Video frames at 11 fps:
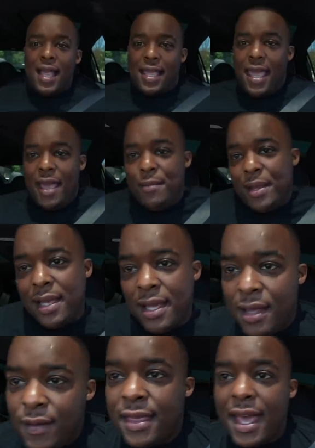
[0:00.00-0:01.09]
can't
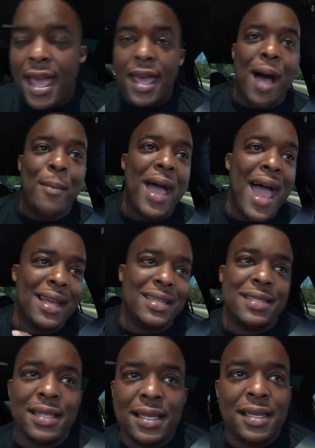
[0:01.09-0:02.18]
believe that I'm
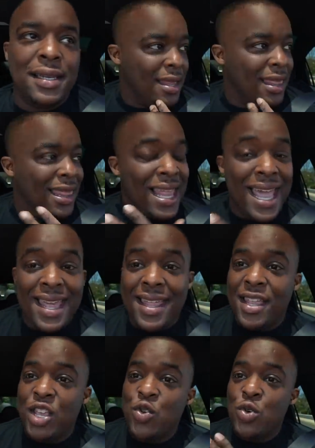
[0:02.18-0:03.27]
actually
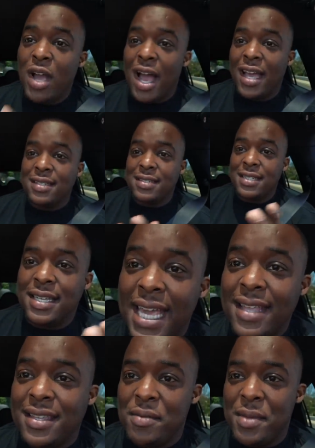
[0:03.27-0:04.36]
letting you guys
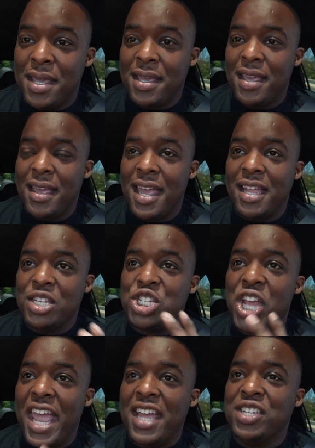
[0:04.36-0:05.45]
get to me and
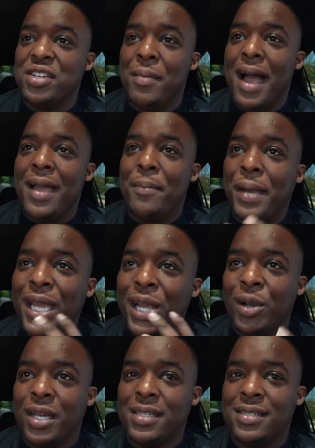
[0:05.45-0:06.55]
changing my
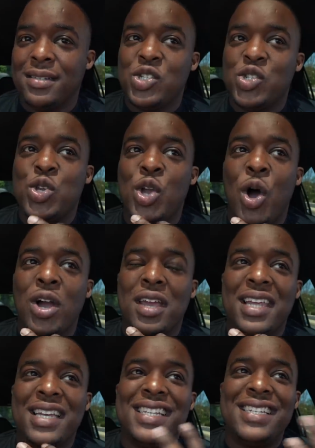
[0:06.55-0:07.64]
appearance so y'all could
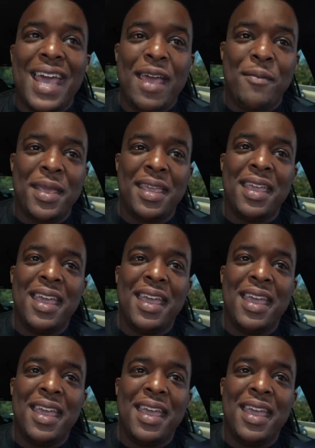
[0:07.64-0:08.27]
accept me